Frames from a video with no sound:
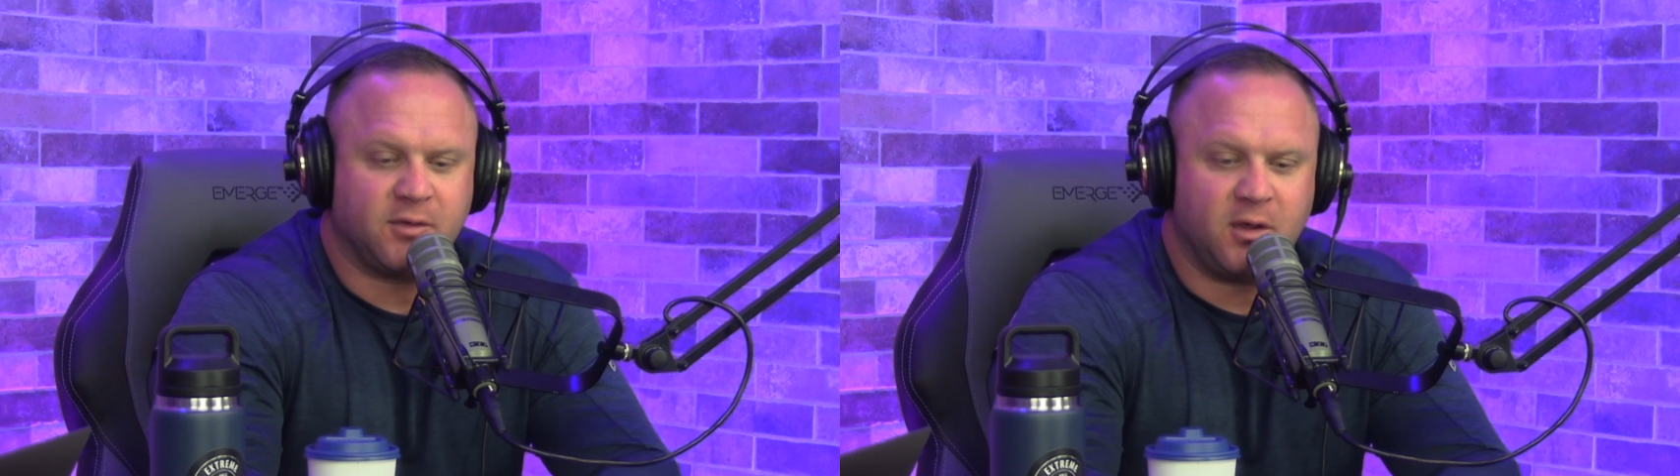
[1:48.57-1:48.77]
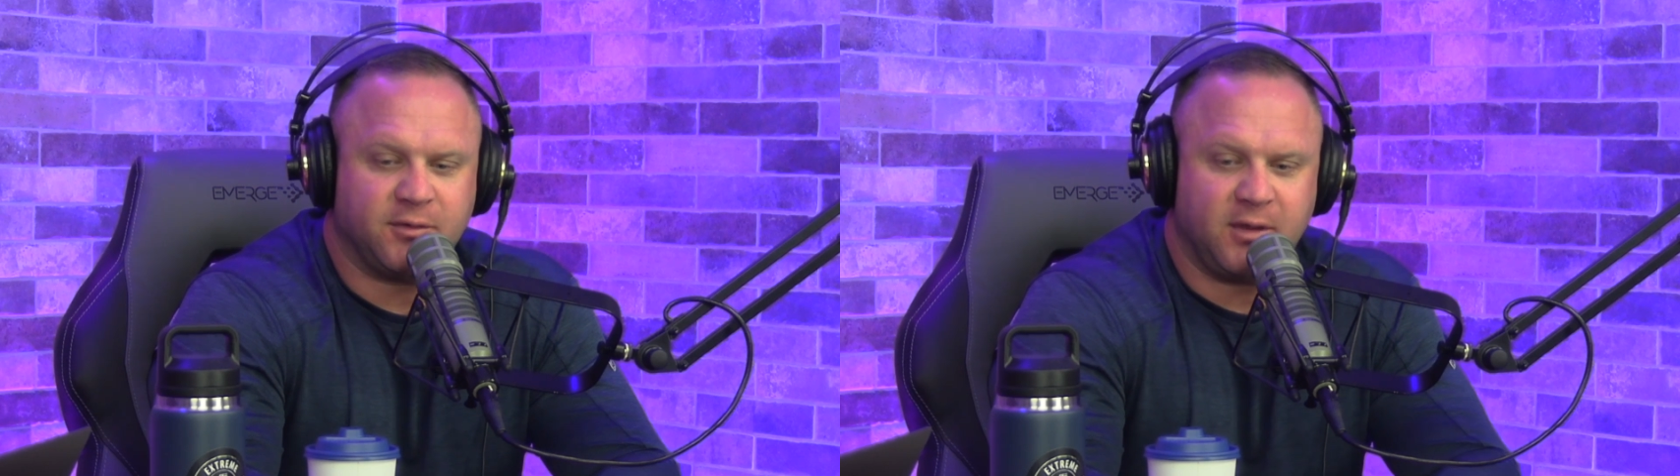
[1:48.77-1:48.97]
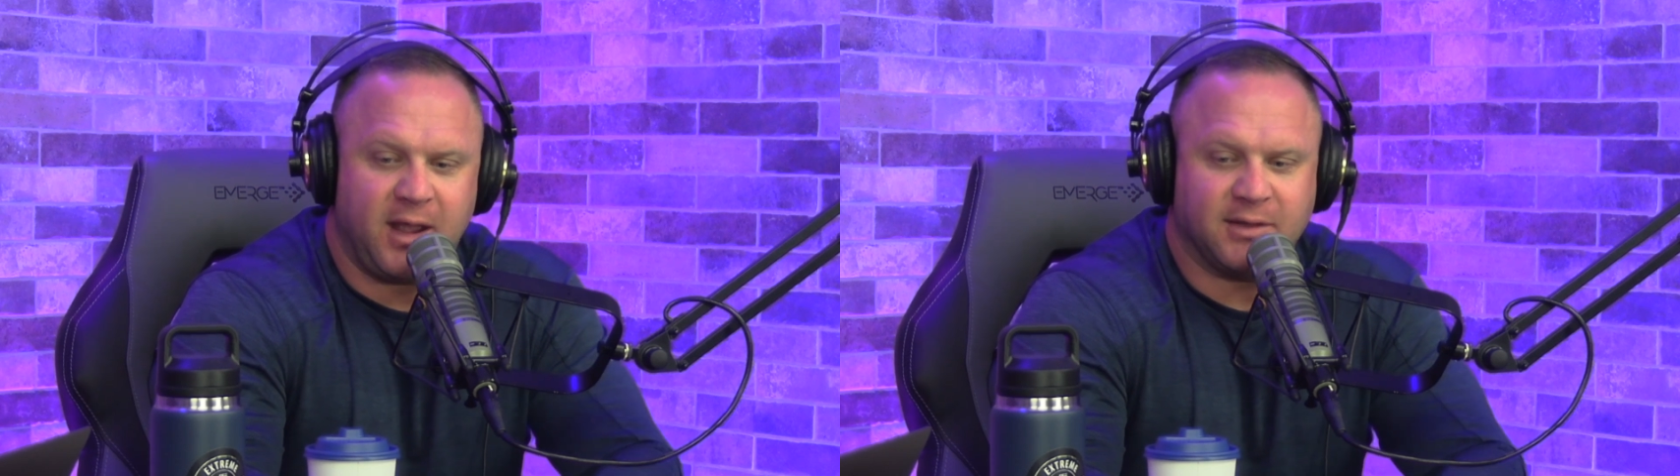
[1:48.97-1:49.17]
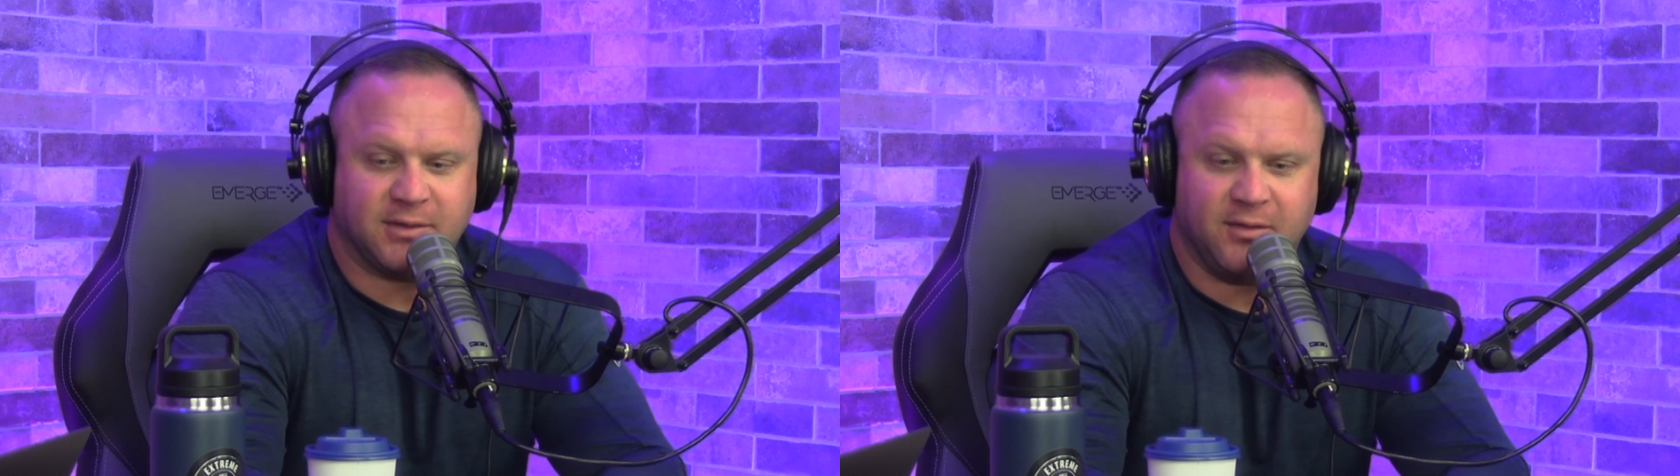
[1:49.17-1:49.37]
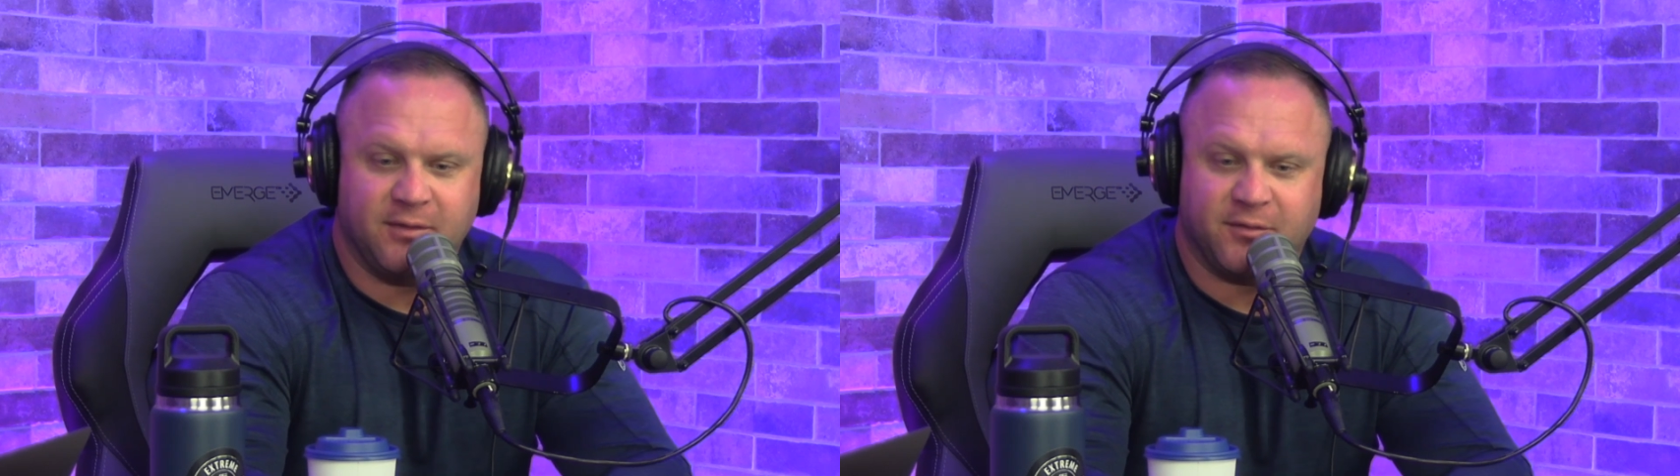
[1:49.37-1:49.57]
is constantly
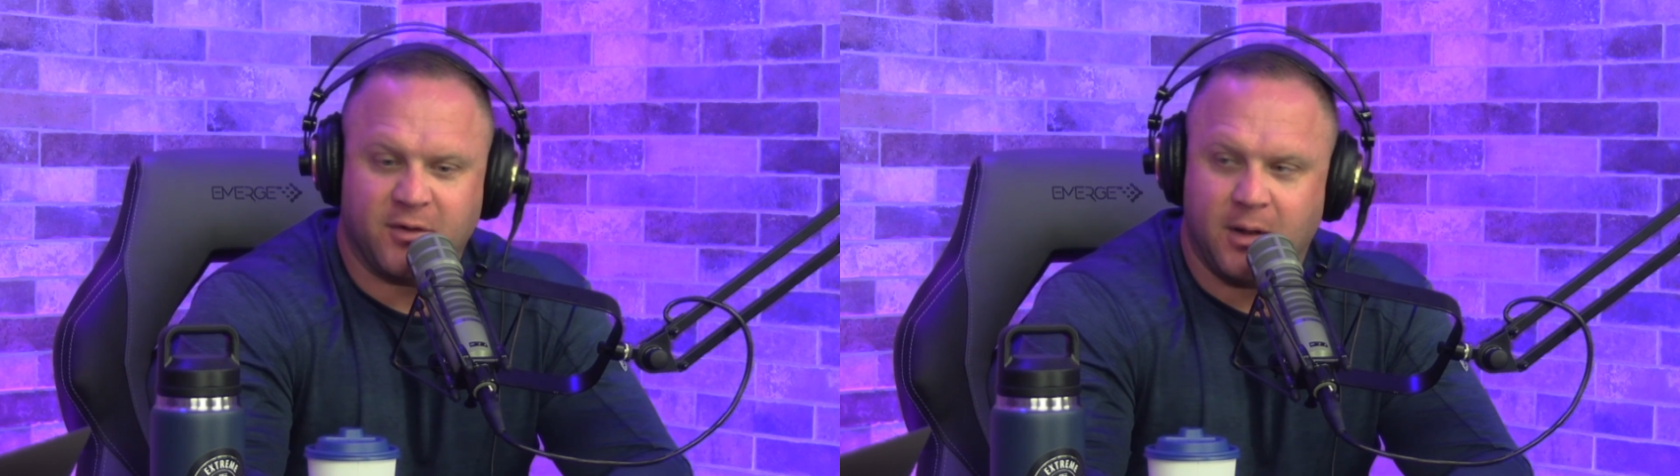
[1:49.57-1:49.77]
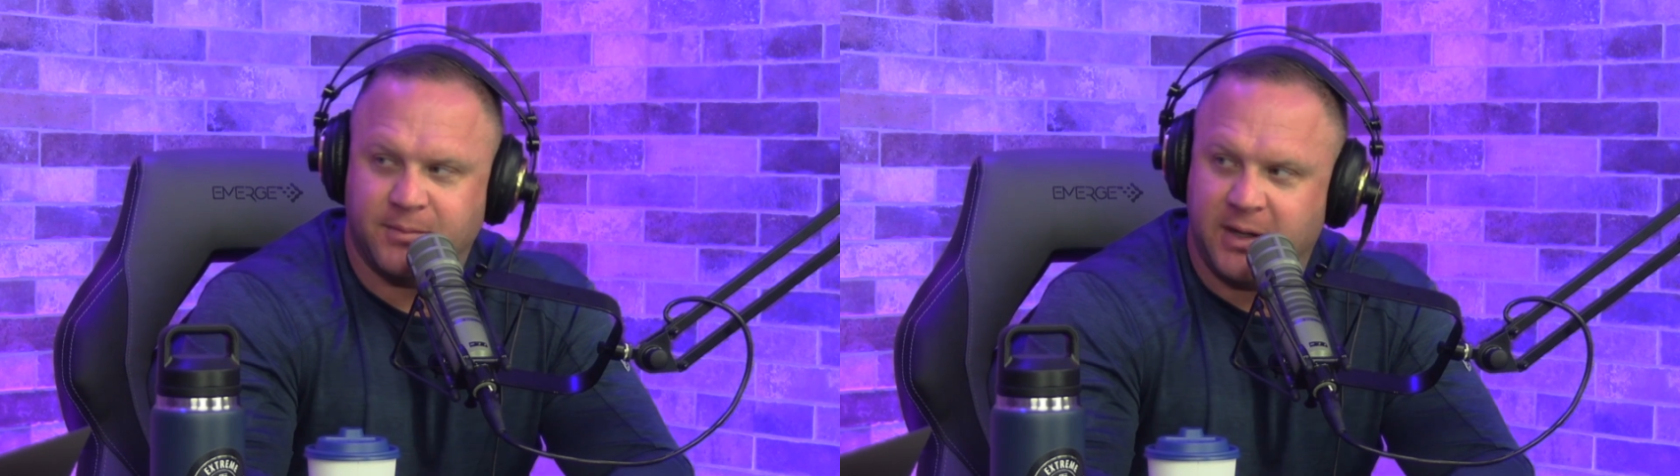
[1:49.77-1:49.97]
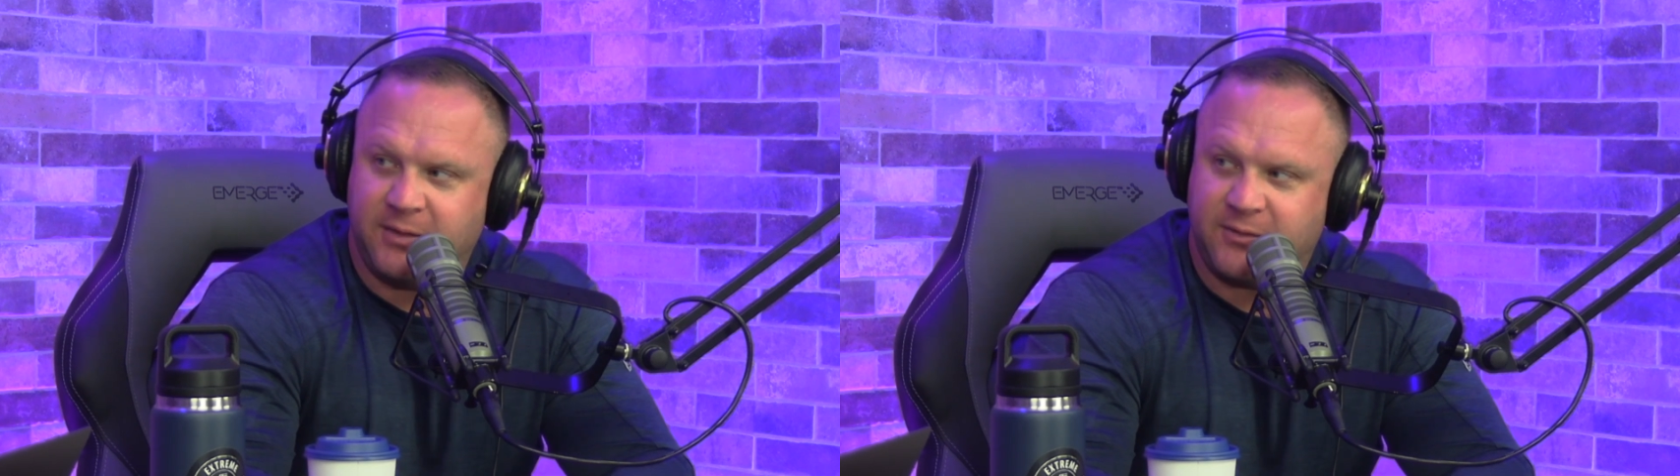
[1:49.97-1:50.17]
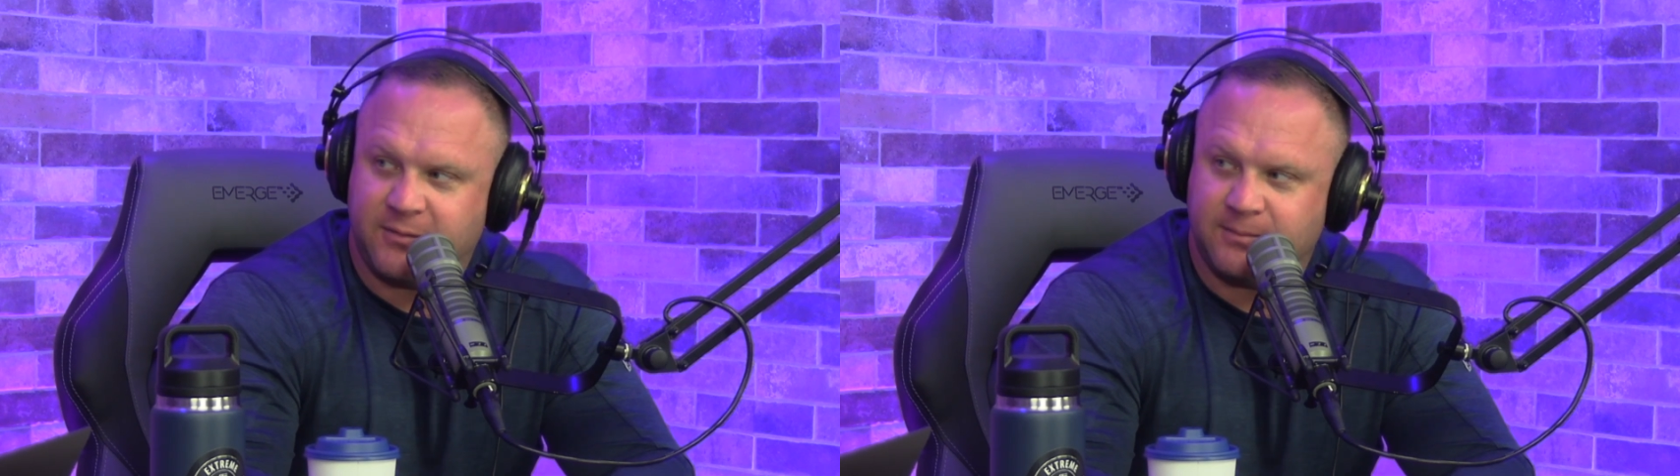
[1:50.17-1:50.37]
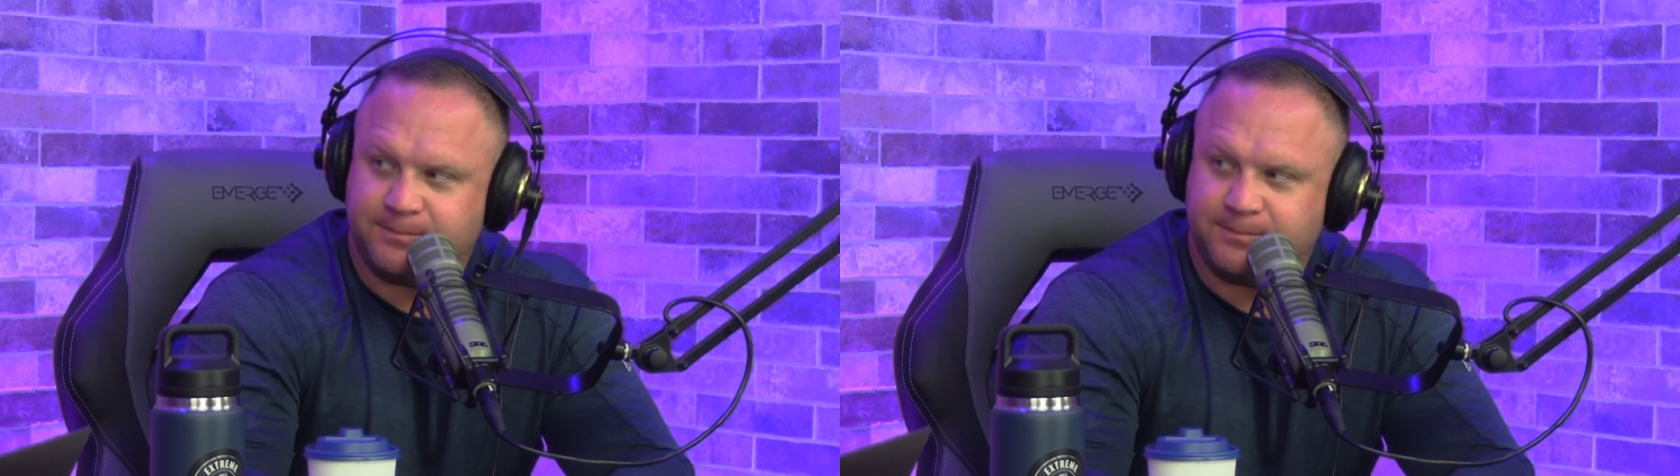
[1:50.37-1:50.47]
asking them for updates.